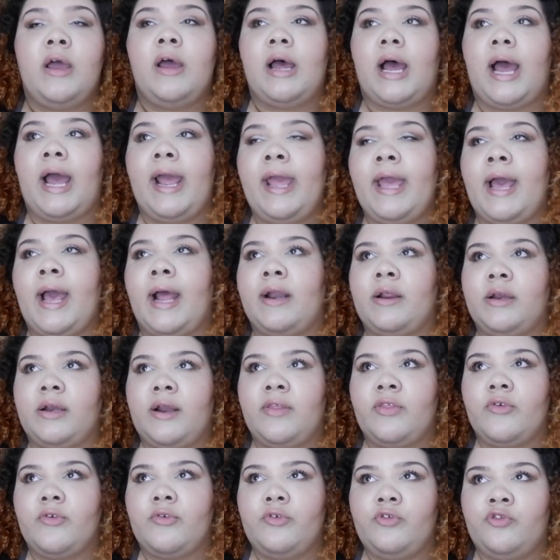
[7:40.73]
I had
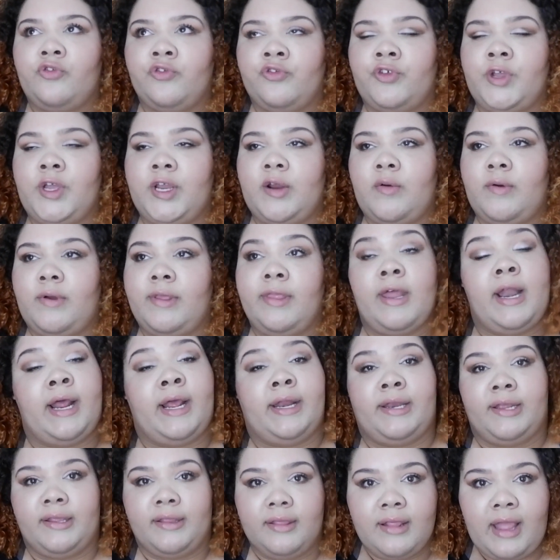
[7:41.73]
another Neutrogena one that I
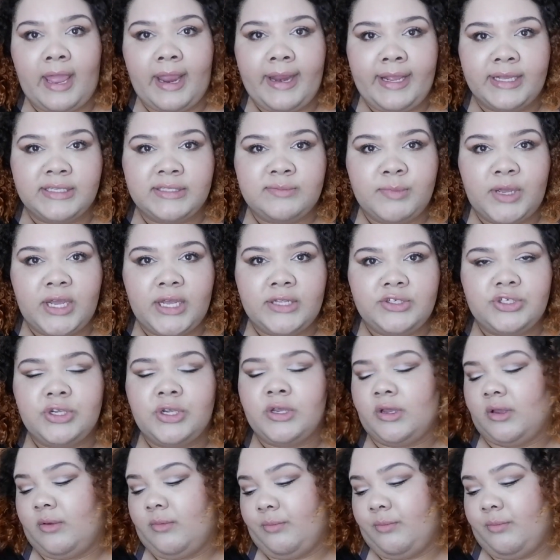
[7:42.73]
didn't like as much,